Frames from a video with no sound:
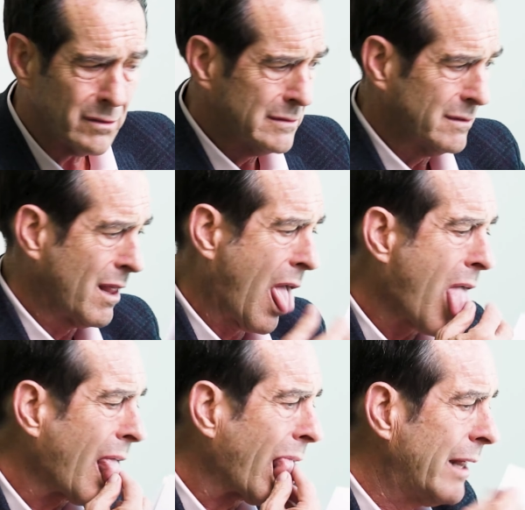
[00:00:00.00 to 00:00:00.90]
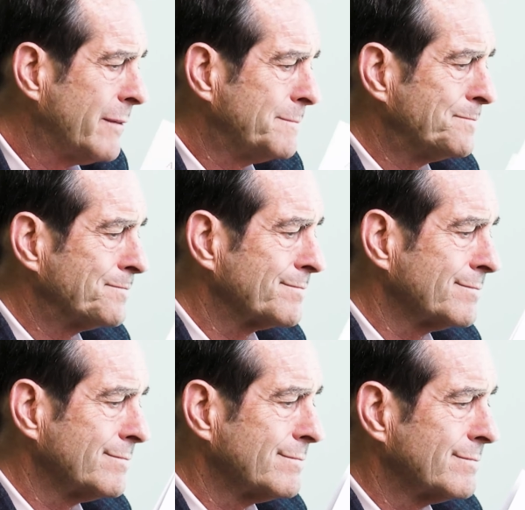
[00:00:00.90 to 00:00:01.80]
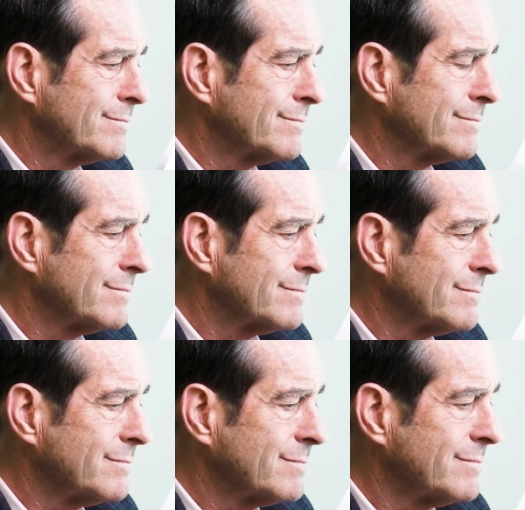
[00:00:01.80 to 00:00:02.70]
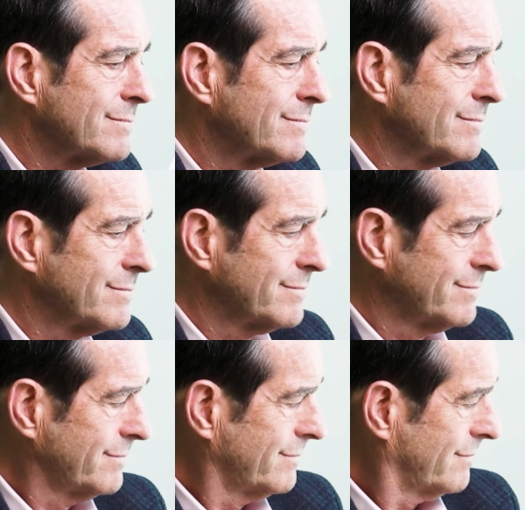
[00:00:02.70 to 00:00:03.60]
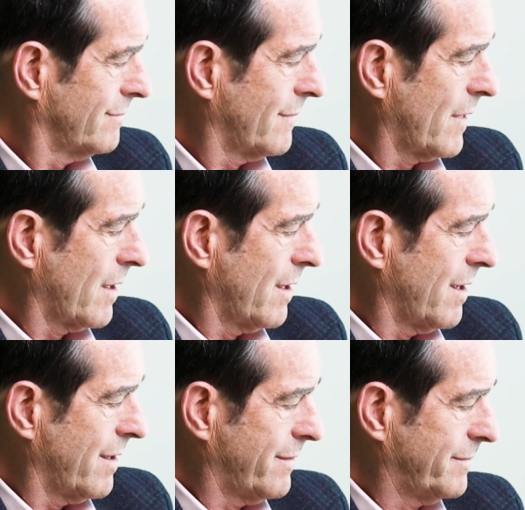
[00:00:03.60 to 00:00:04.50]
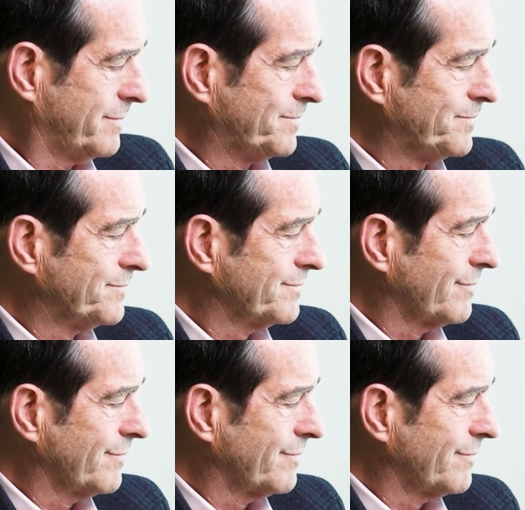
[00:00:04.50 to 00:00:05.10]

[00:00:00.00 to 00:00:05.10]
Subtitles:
(no one is talking)